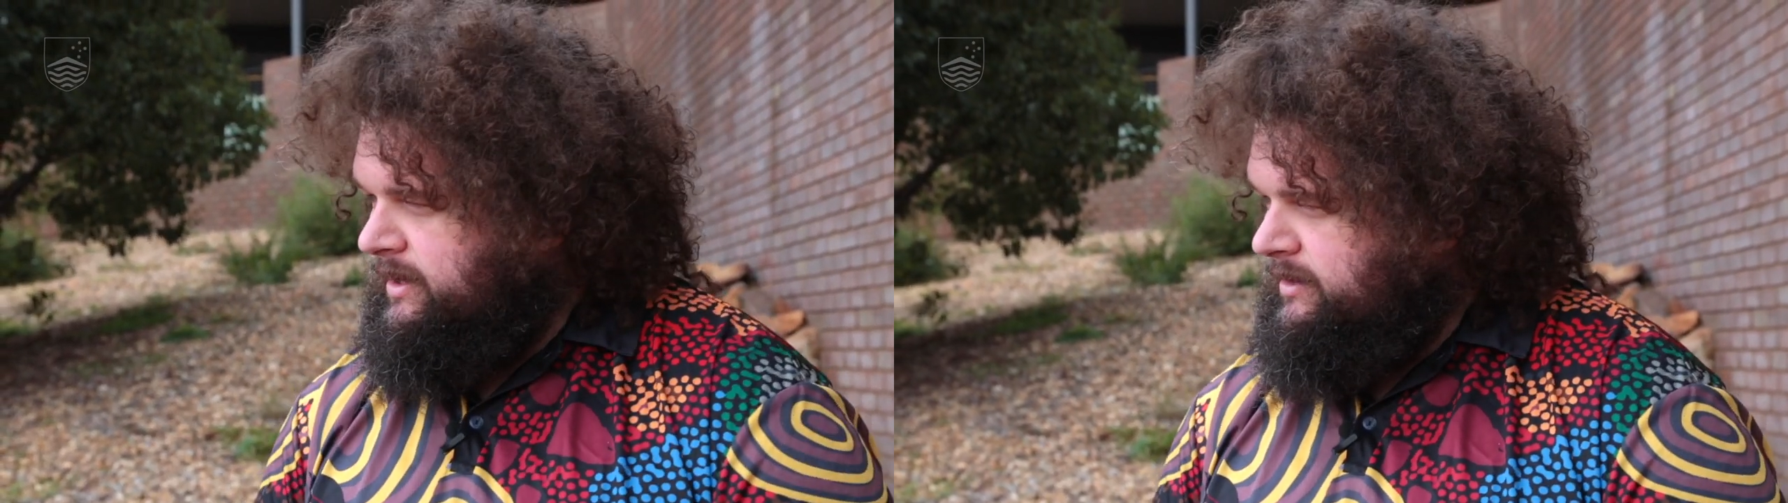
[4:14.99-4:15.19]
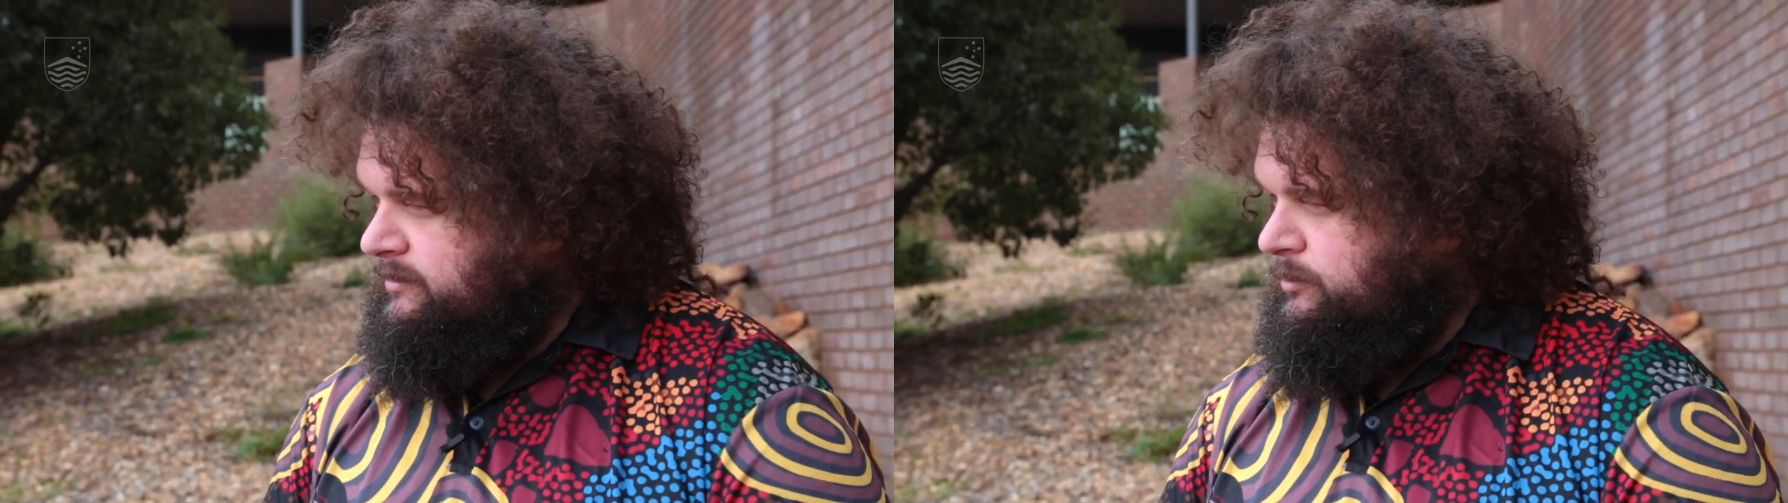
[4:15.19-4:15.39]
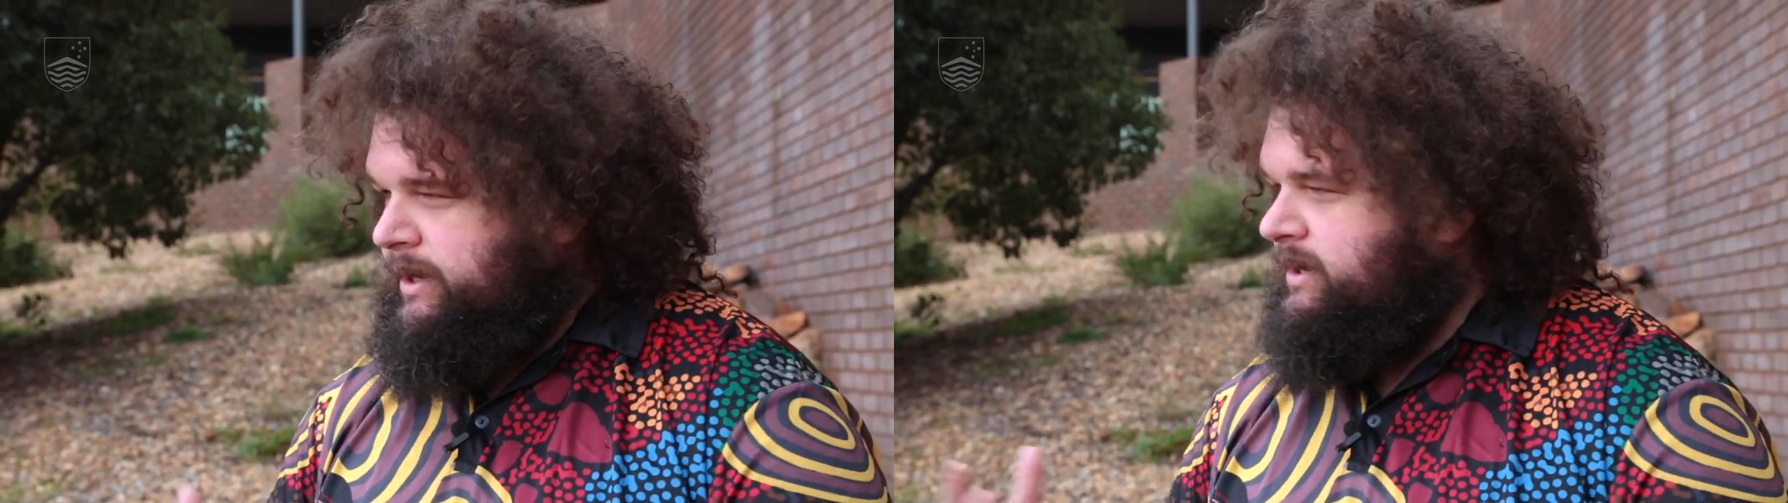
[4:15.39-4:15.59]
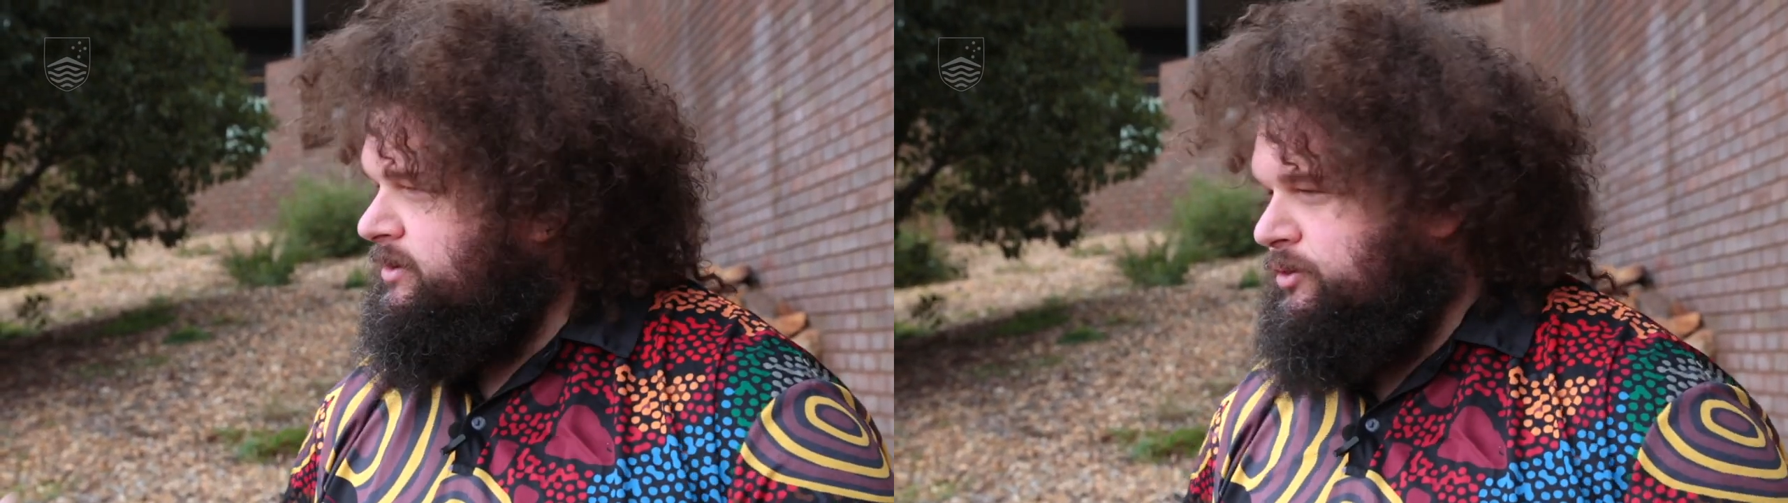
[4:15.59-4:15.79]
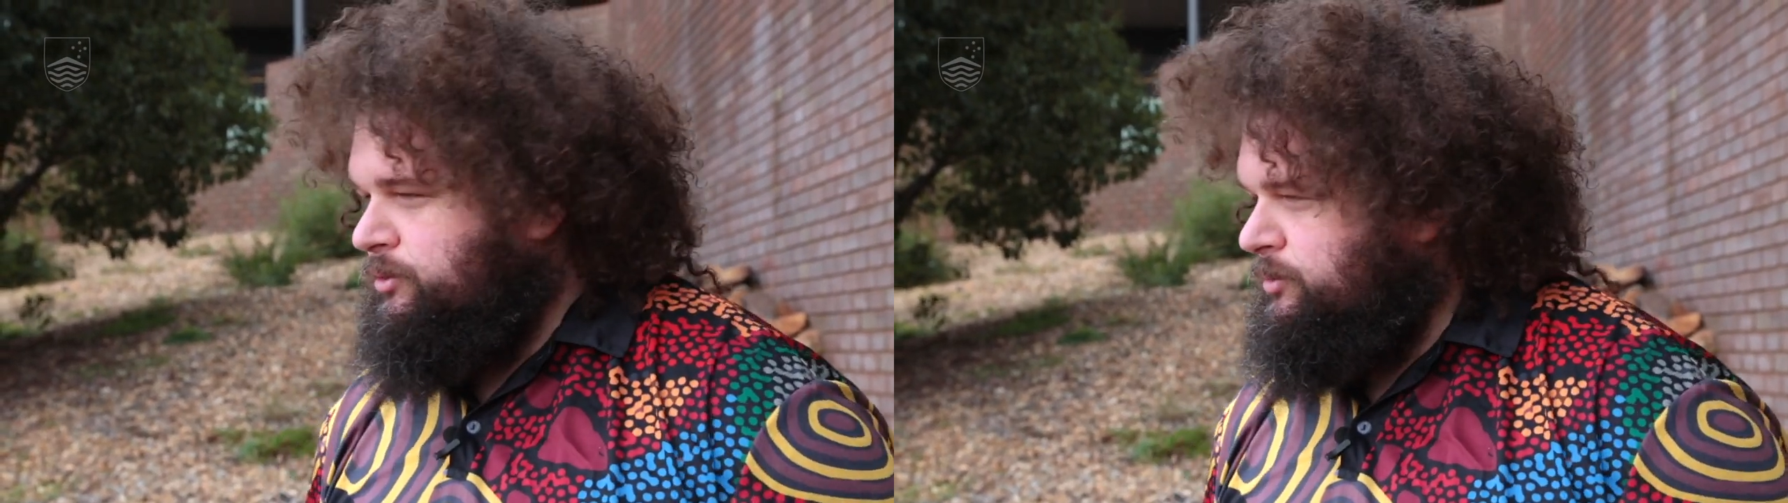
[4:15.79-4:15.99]
that we
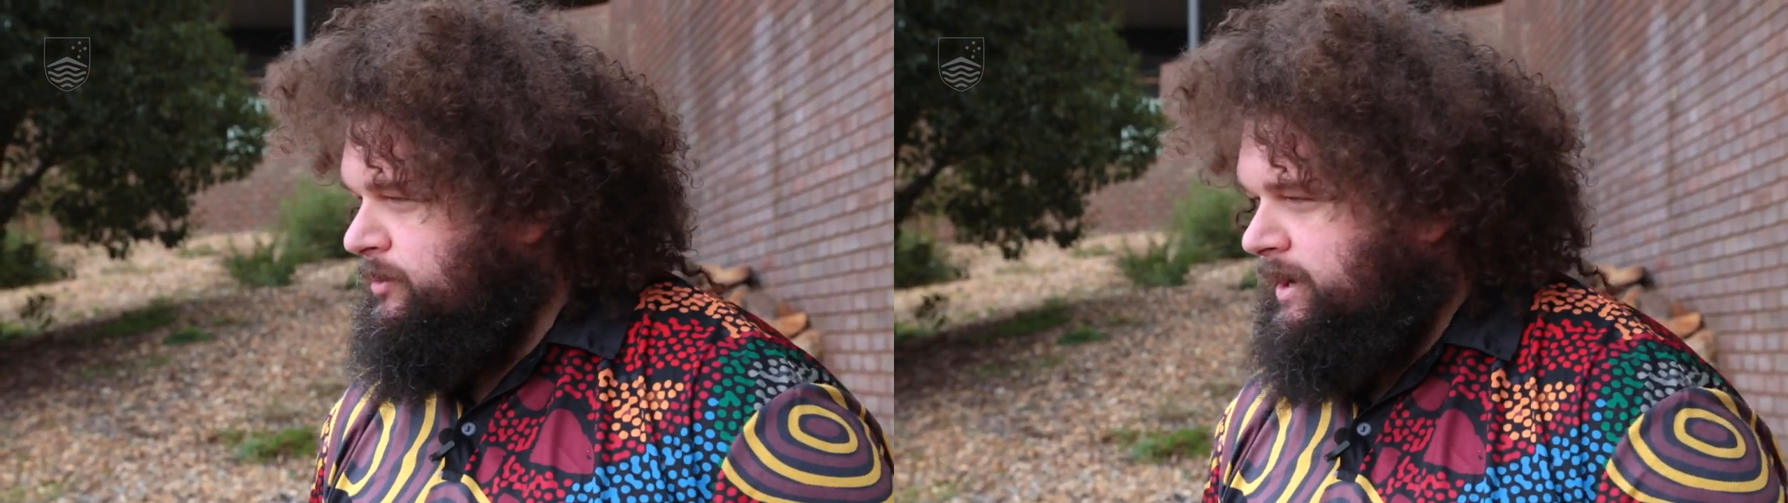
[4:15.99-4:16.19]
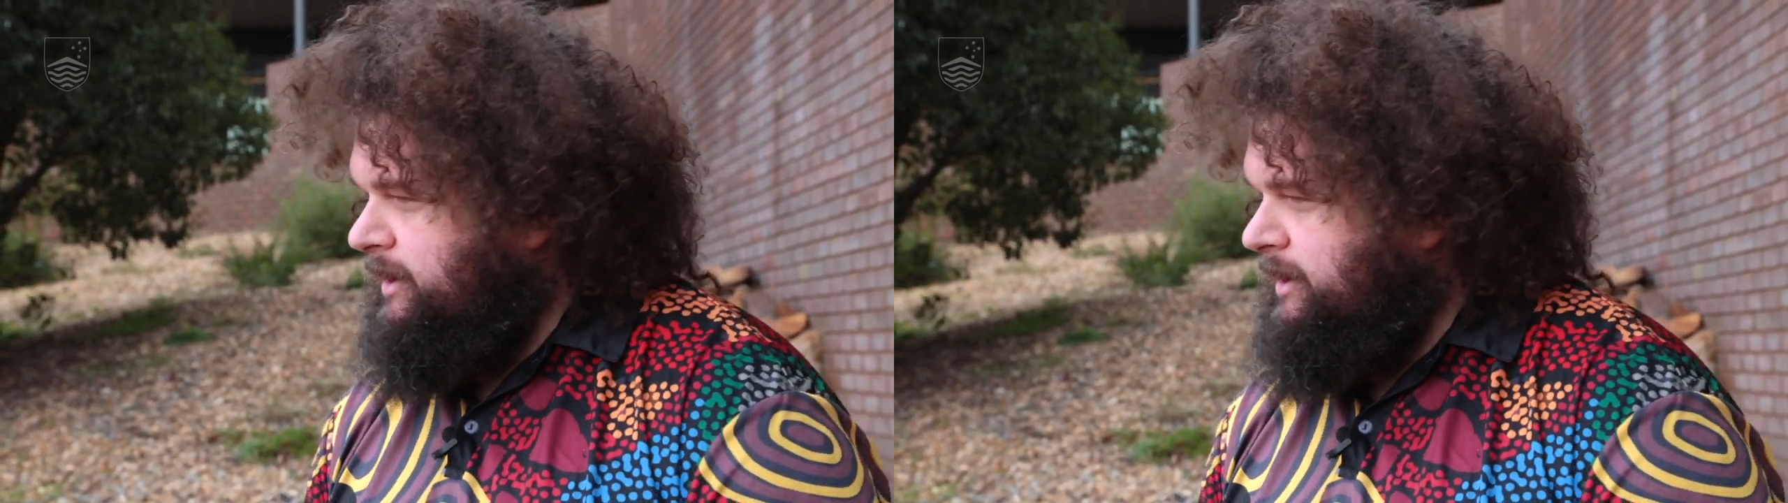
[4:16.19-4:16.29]
can do